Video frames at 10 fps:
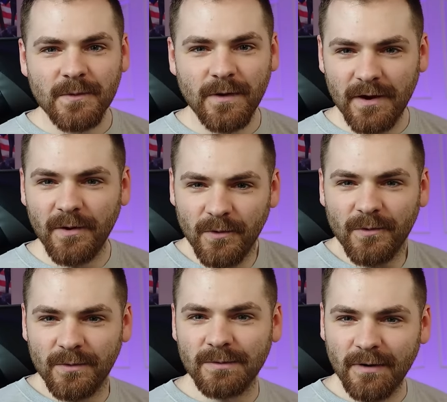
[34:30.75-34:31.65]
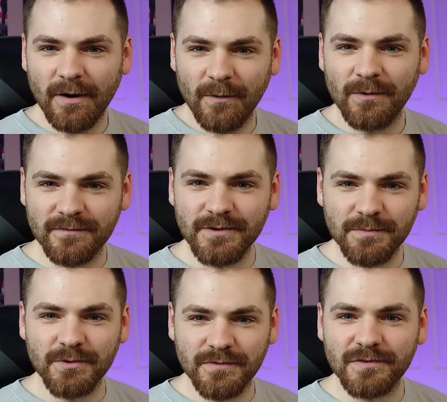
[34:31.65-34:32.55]
Where are all of
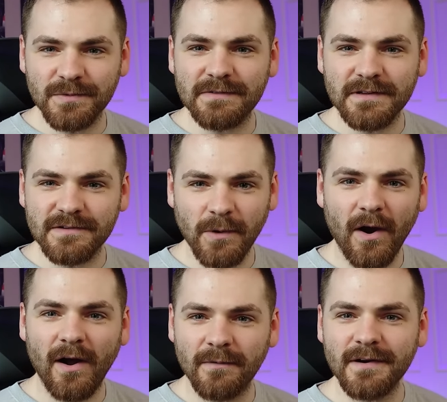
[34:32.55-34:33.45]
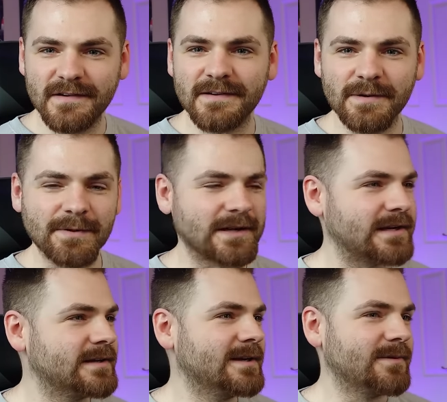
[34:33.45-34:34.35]
you beautiful Swifties? Where is
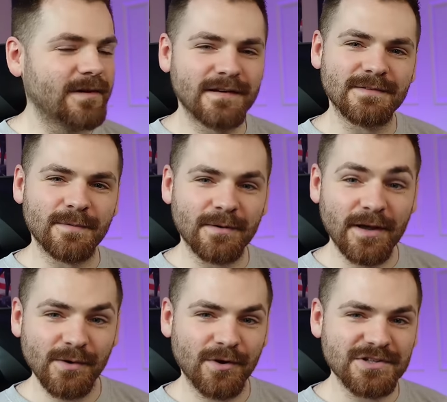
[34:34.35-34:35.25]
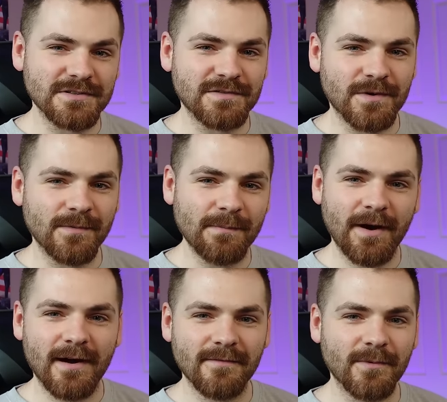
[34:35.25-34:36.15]
everybody? Where is everybody? Where are you watching this from?
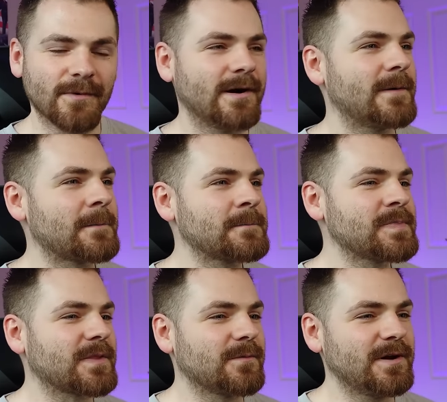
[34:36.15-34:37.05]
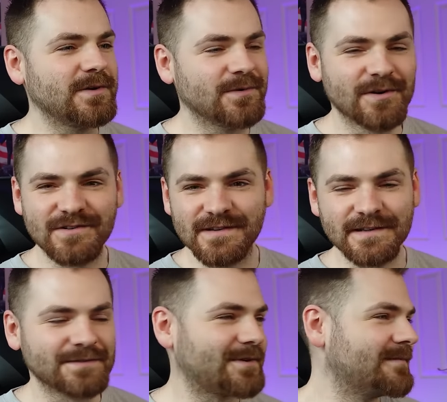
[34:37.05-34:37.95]
What part of the world? Where are you watching
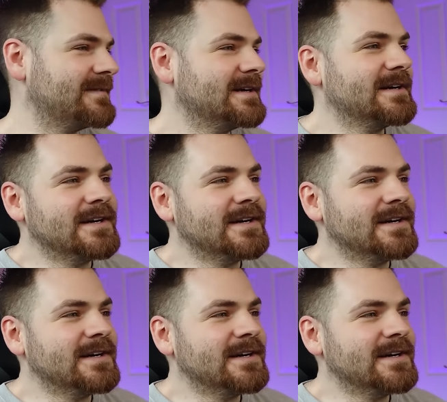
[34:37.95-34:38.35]
this from?